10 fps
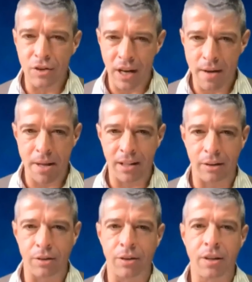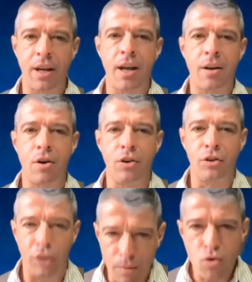We need to strengthen
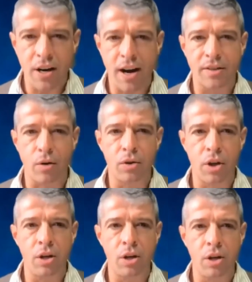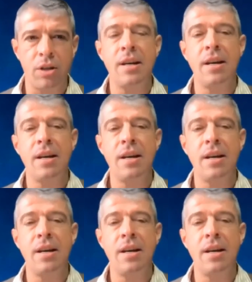those initiatives so that